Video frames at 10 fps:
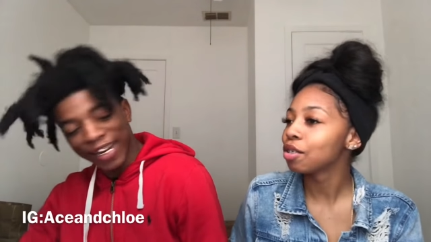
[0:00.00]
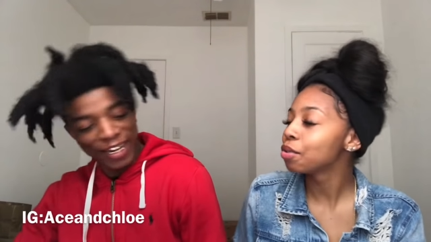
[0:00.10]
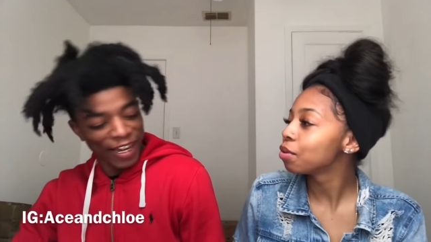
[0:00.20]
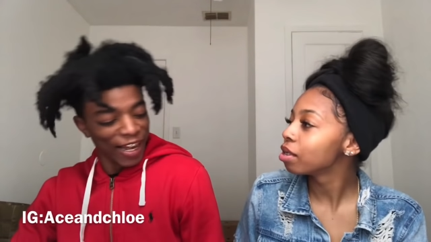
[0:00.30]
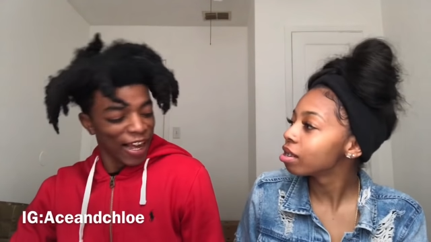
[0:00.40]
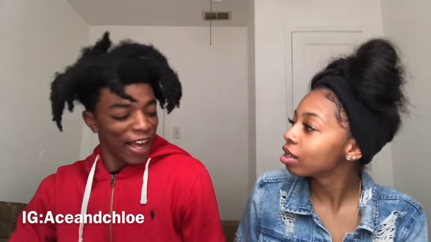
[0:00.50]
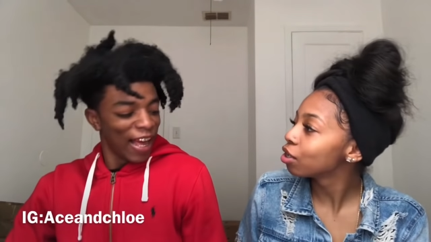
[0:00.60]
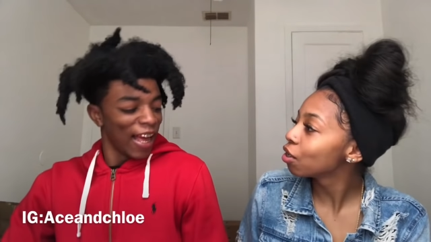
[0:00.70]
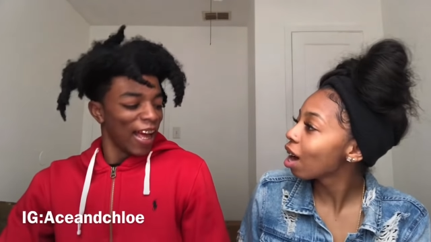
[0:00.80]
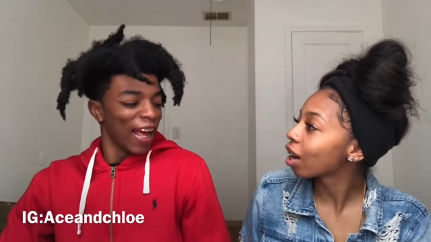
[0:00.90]
Speaker 1: you,
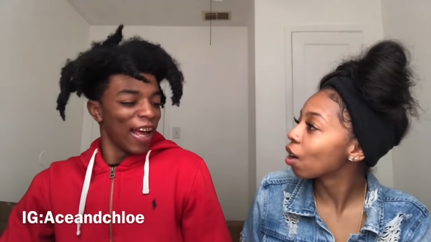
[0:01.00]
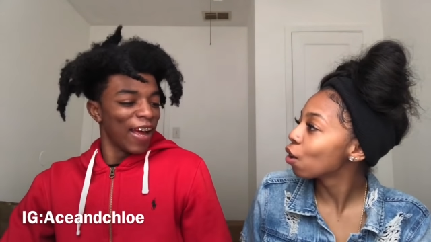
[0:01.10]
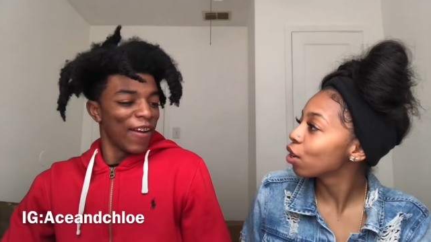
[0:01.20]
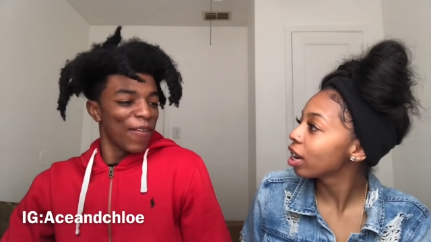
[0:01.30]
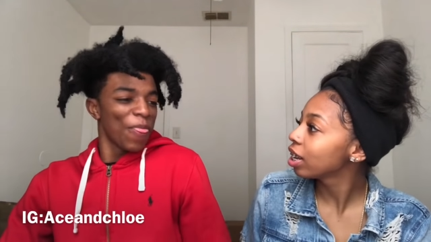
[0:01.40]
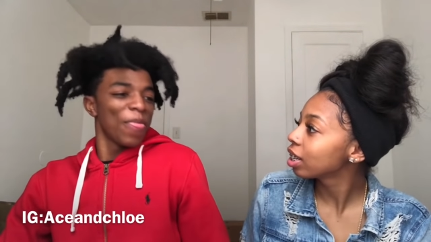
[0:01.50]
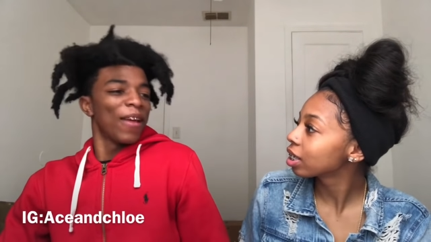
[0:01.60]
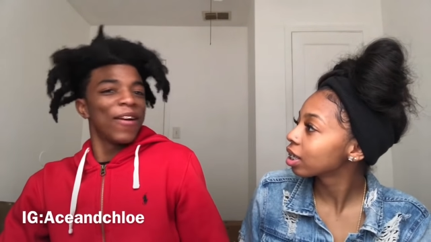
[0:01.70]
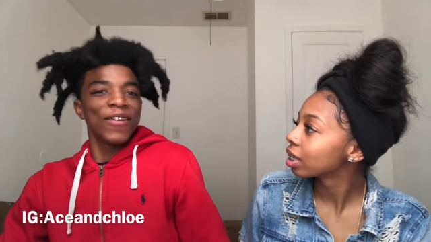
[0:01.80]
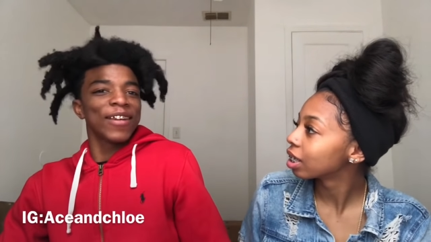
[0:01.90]
you know how cold that is.
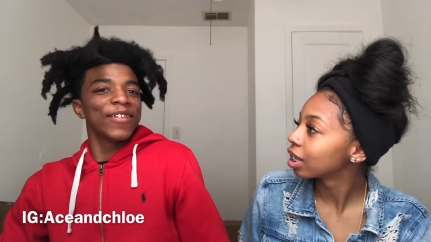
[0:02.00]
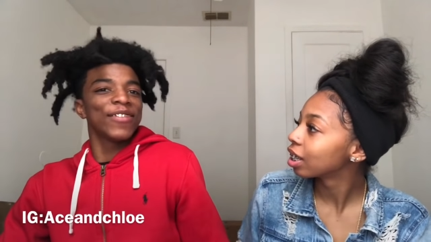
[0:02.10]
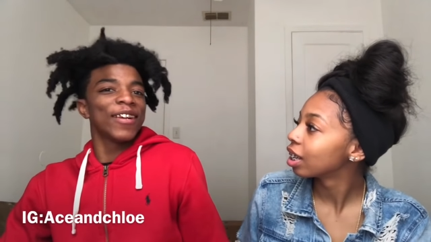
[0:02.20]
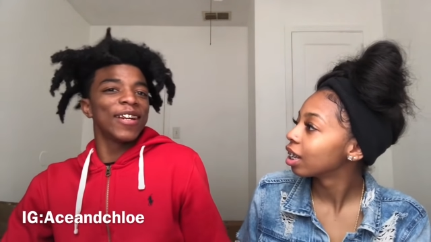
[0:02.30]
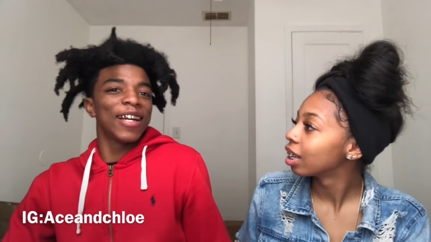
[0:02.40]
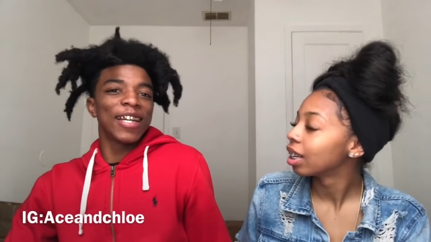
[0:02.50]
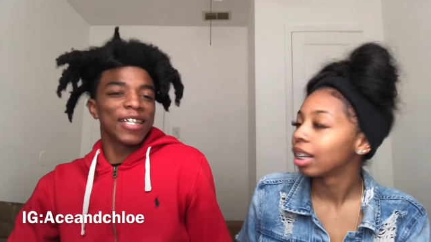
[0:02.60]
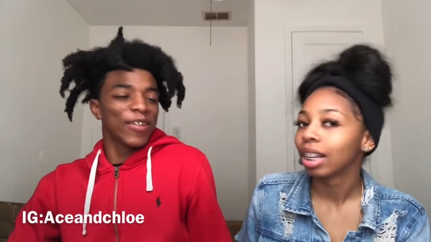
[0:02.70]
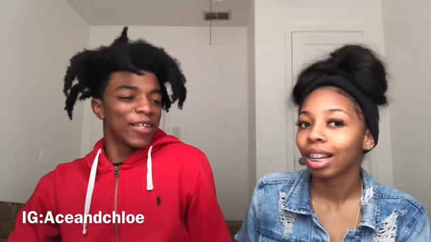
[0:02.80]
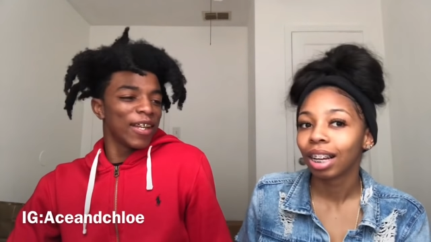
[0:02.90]
Speaker 2: I don't get I get
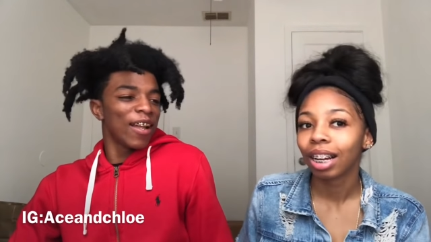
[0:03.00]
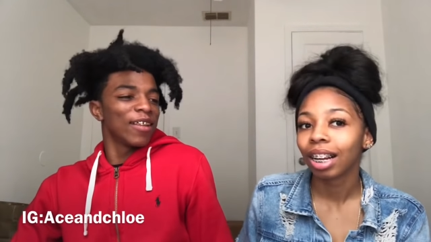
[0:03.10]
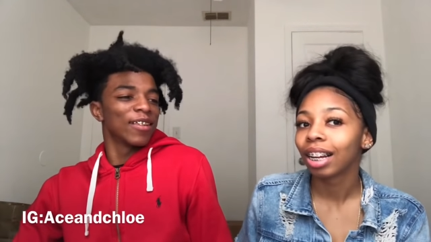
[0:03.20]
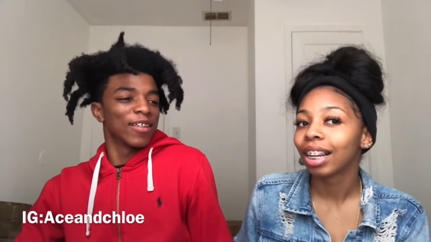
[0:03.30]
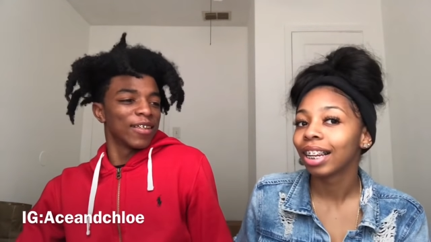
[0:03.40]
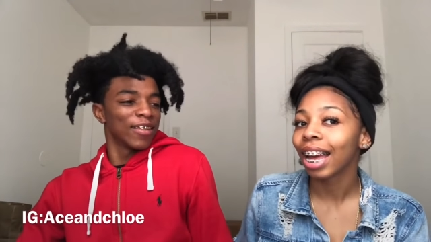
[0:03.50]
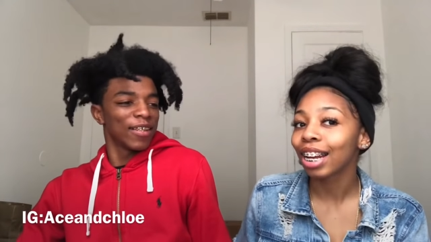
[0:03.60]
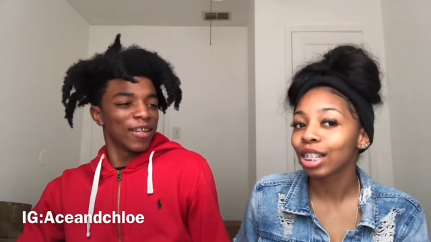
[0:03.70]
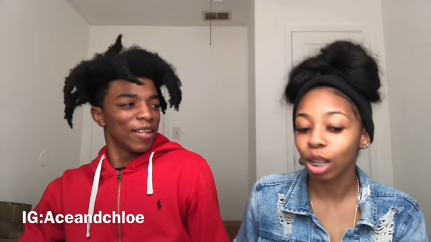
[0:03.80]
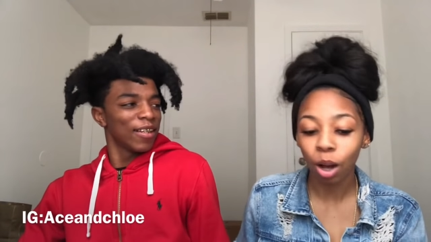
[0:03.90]
twenty dollars.
Speaker 1: That
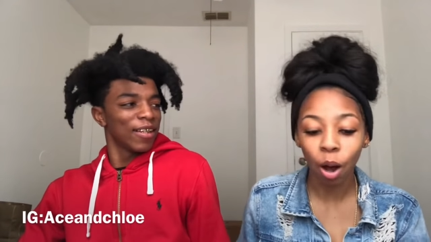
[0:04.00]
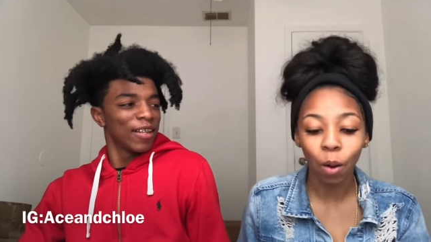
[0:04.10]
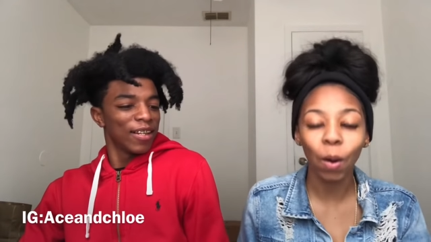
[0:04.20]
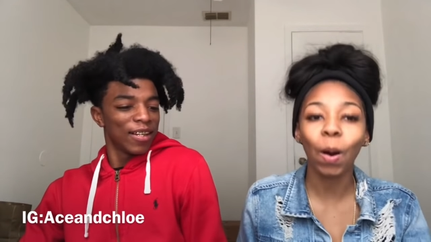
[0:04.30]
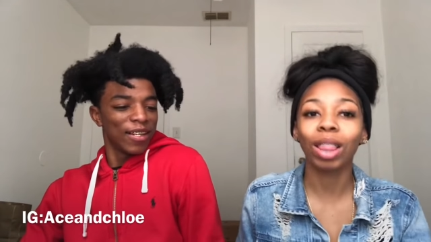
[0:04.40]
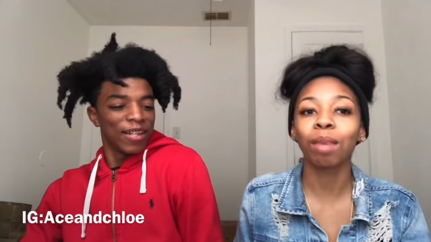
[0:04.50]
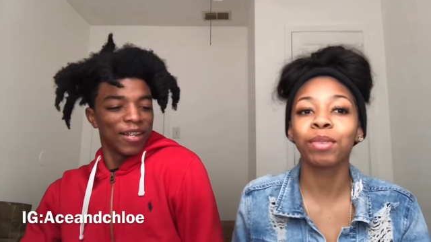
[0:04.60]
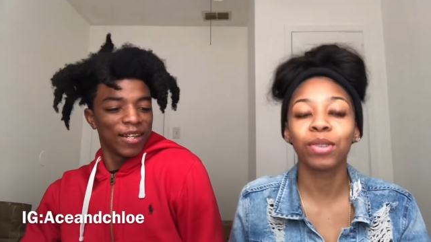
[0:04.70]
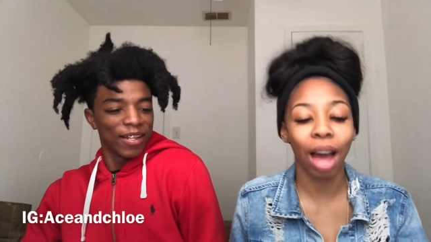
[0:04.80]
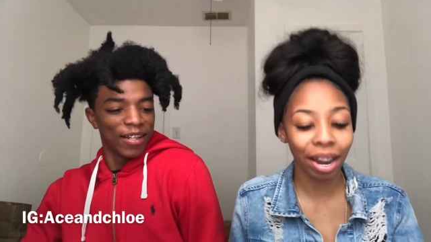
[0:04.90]
is so. Oh oh. Let
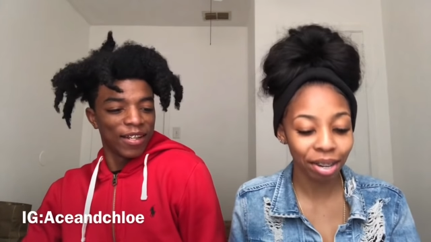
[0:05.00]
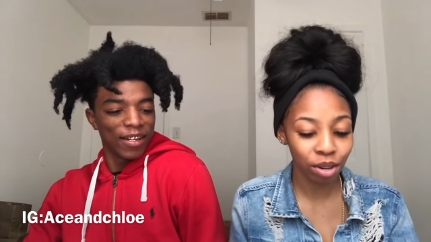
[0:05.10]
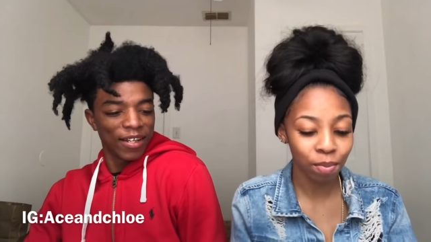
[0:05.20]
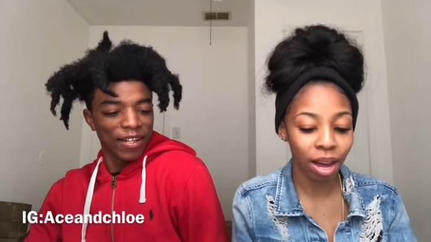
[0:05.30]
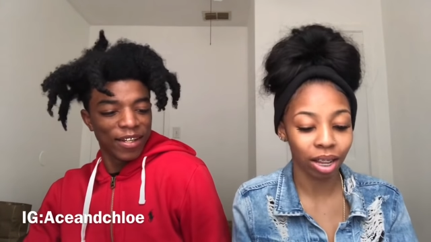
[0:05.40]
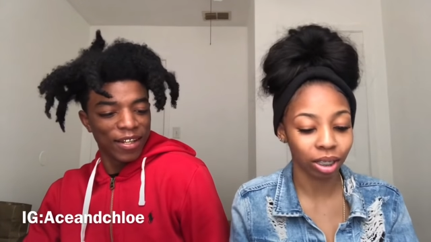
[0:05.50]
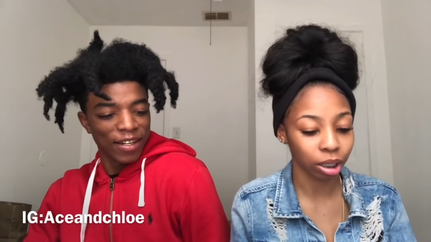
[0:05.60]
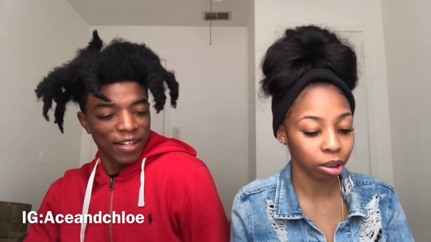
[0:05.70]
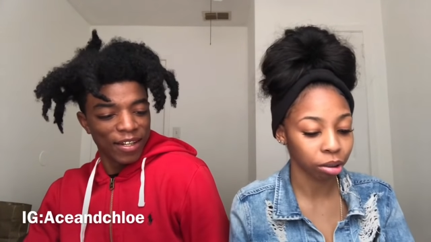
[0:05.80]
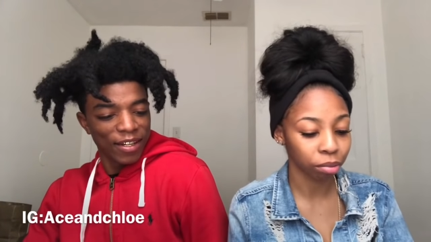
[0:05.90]
me. Do, I didn't do mine.
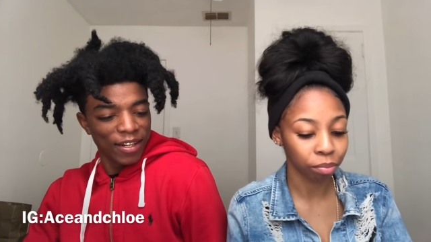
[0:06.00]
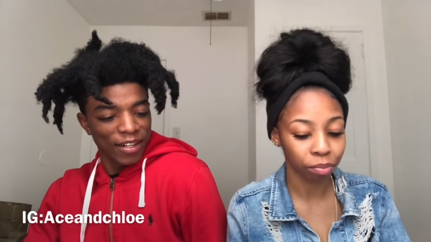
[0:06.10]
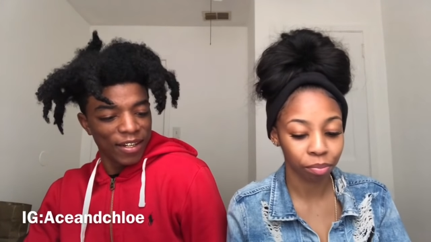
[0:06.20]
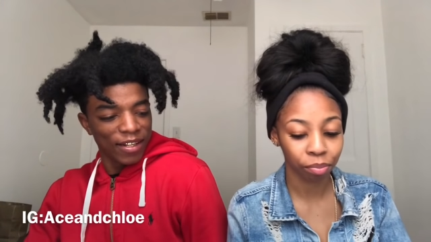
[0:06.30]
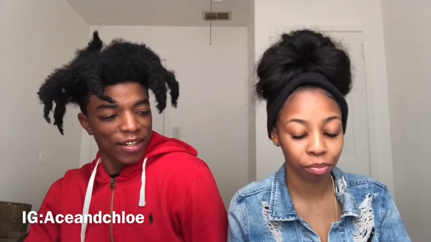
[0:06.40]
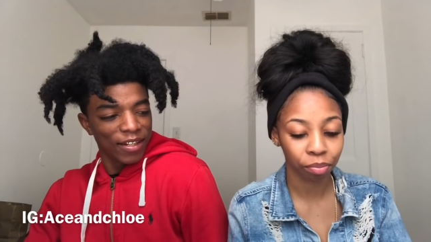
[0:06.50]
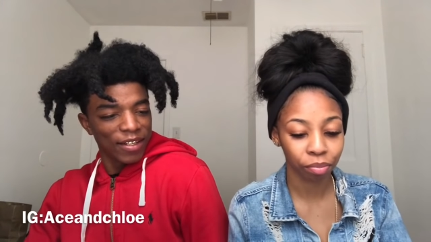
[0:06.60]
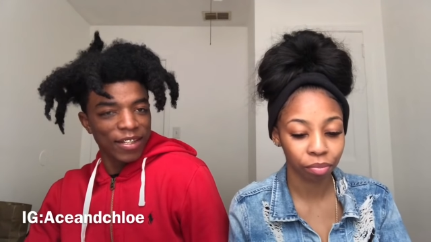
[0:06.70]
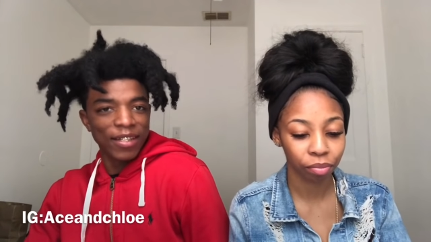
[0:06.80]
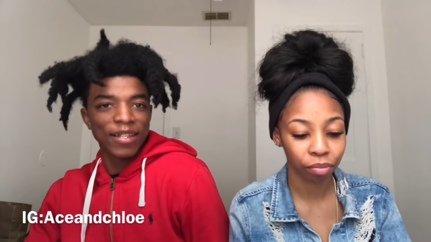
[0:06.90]
Um.
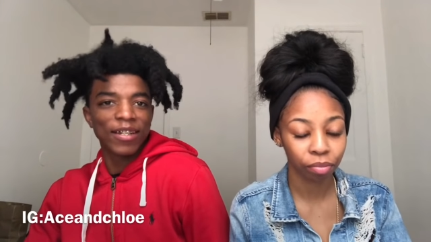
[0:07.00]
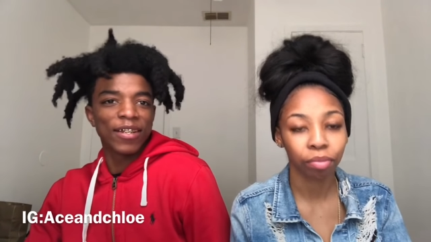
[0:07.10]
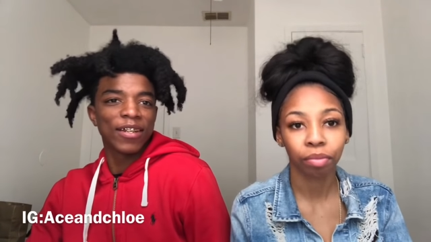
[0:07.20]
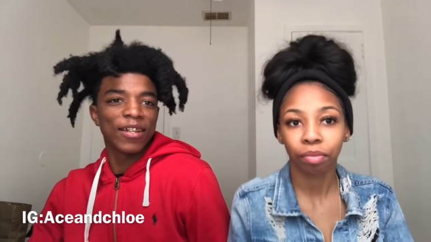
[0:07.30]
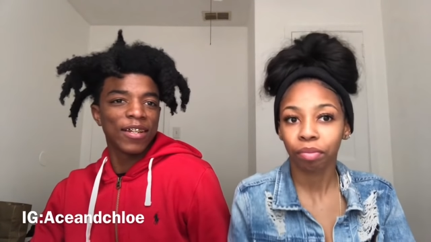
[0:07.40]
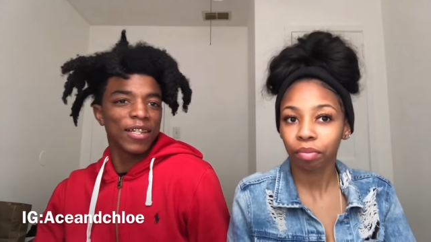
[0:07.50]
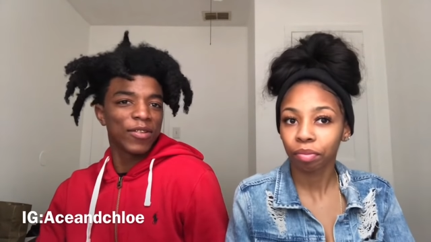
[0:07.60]
Speaker 2: Girl,